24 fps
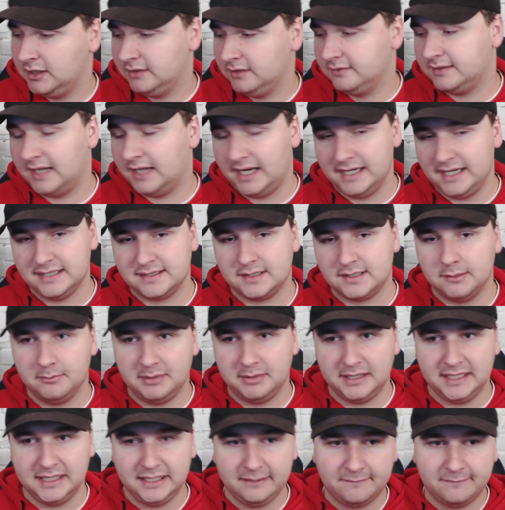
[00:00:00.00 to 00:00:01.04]
that is
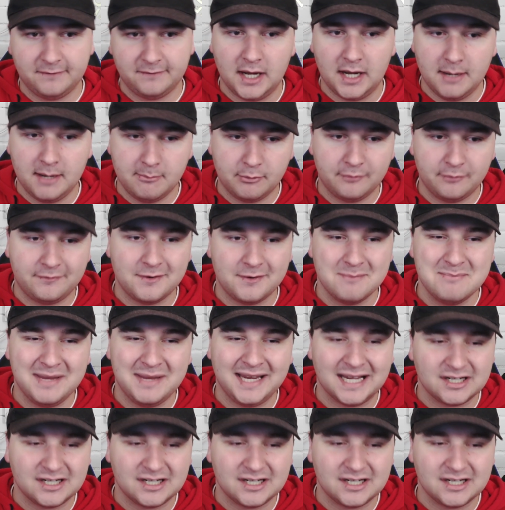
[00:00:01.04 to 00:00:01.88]
completely fine. But for me,